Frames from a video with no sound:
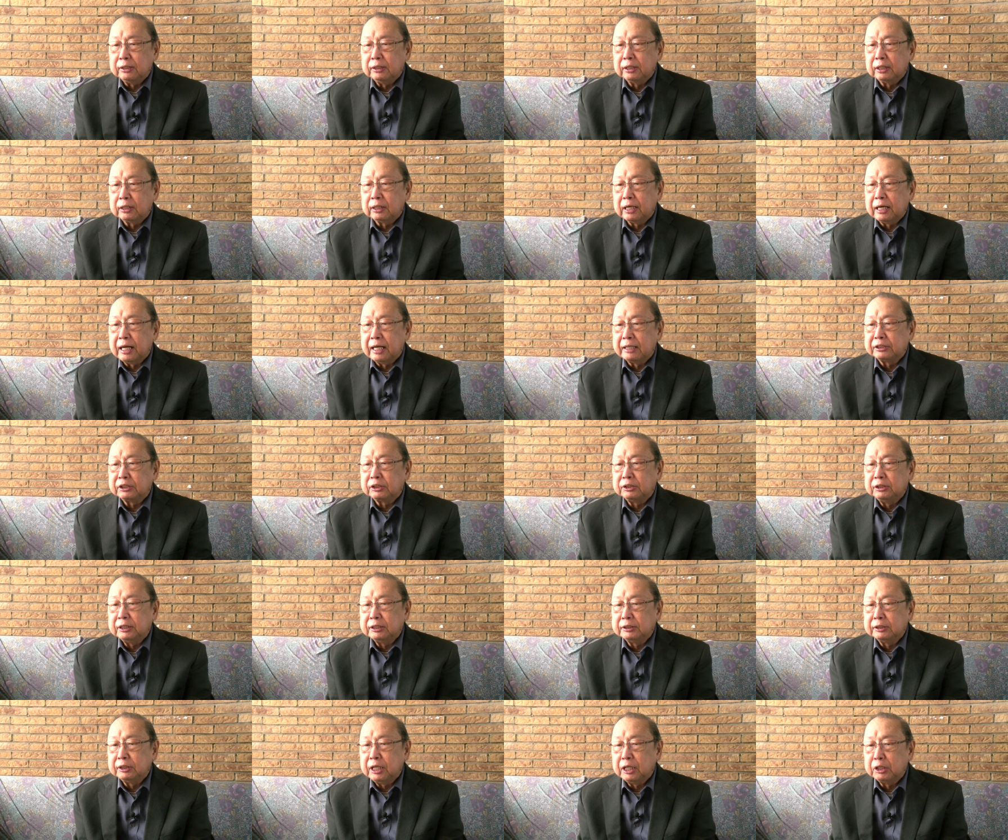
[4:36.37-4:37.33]
the class
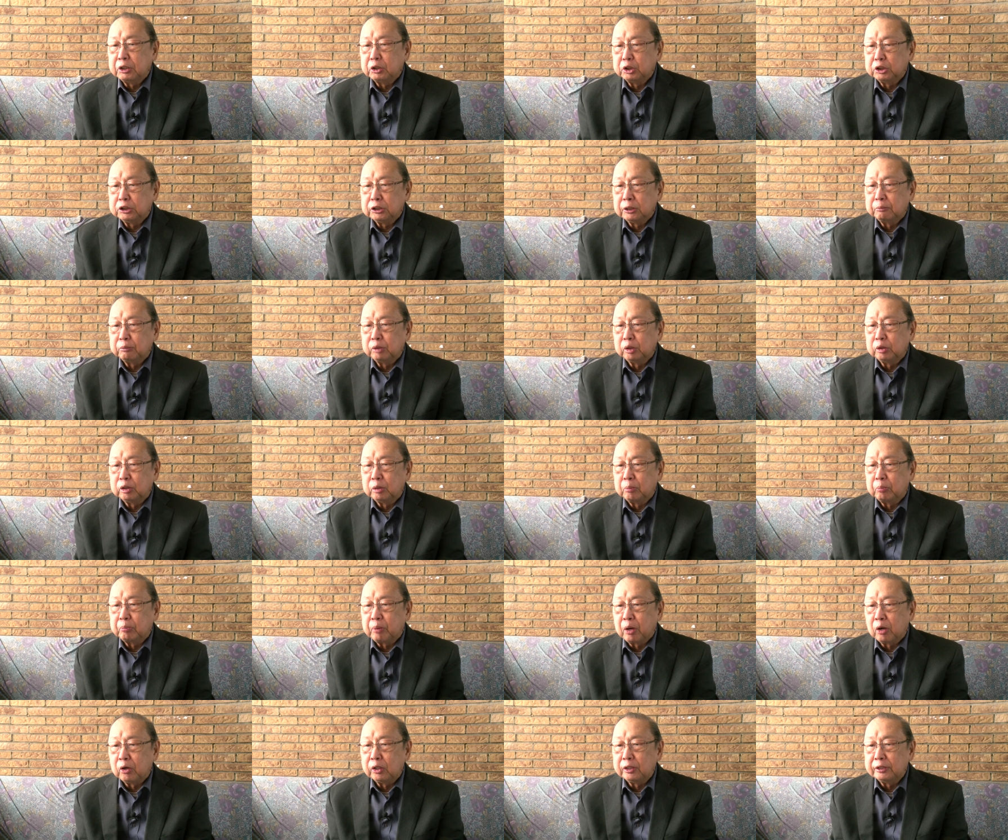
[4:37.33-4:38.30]
dictatorship of the
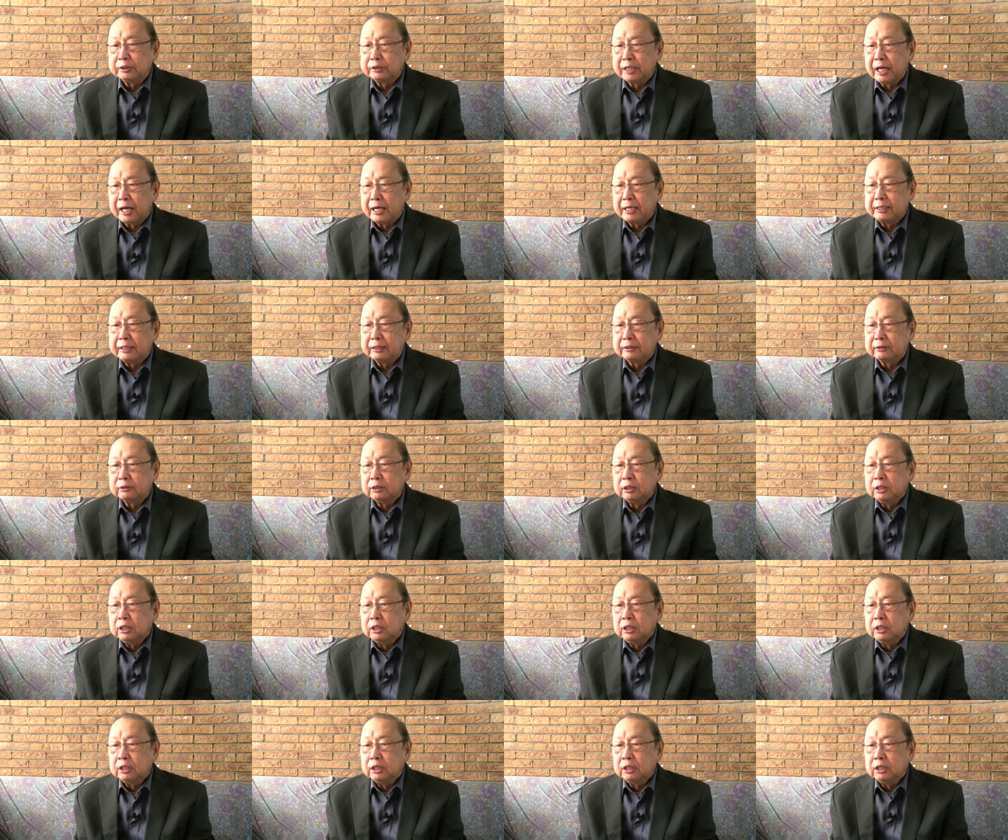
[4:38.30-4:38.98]
proletariat